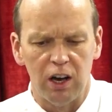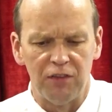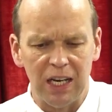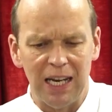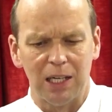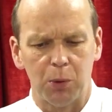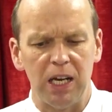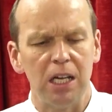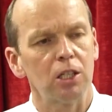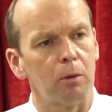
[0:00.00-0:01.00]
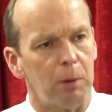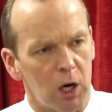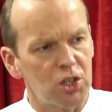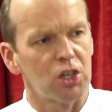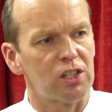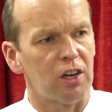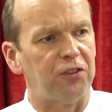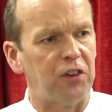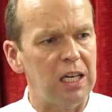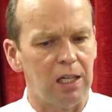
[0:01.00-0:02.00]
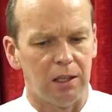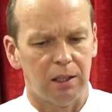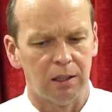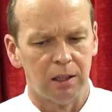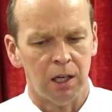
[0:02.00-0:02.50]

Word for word: of iniquity to purchase a field.